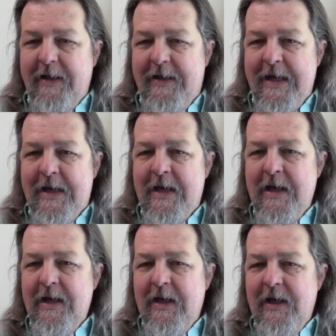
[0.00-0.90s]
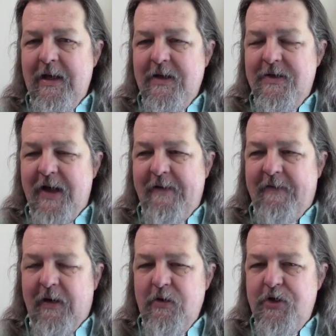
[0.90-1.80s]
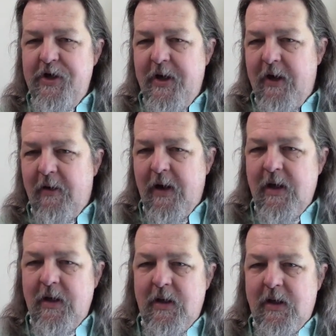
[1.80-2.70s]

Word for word: thinking is evolutionary